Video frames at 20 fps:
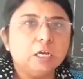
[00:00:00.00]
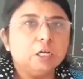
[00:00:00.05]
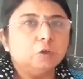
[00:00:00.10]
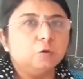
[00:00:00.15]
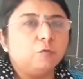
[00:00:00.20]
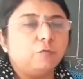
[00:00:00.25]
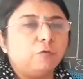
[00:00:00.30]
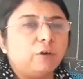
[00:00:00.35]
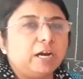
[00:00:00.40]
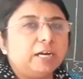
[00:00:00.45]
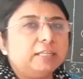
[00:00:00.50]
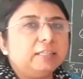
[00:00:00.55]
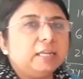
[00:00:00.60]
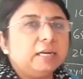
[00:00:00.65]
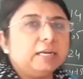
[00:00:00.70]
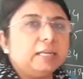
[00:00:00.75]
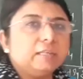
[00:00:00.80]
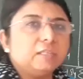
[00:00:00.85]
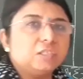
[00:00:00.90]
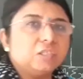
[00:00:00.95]
To find
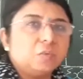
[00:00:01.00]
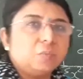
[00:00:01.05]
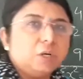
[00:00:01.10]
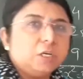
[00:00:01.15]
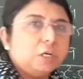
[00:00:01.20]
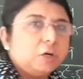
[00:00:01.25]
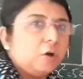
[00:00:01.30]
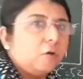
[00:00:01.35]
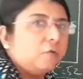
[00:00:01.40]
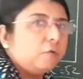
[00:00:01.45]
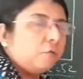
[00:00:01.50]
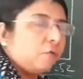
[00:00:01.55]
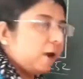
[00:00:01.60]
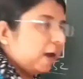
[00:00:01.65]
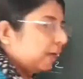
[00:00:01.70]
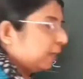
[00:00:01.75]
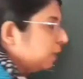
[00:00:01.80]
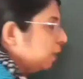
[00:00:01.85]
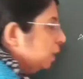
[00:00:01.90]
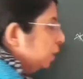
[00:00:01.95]
that estimated of y,